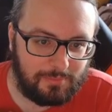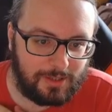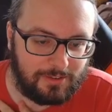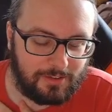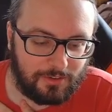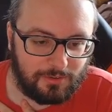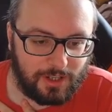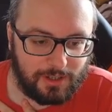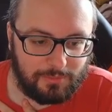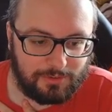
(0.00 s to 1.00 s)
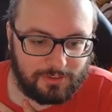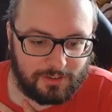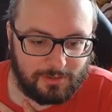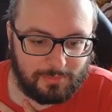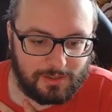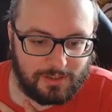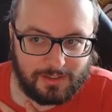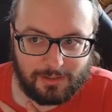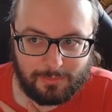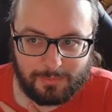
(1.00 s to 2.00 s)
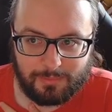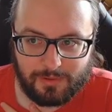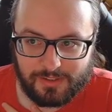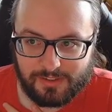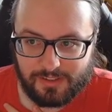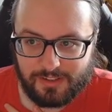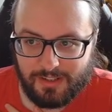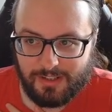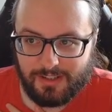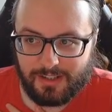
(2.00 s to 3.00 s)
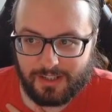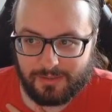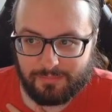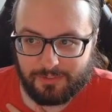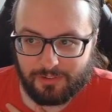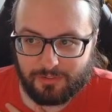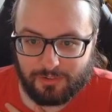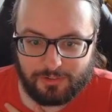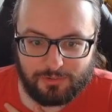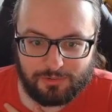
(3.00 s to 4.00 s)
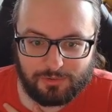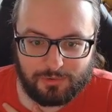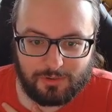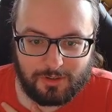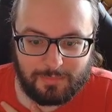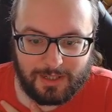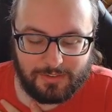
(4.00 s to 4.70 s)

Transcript: into the UK, which is going to be a little bit pricey. Um, so not too sure about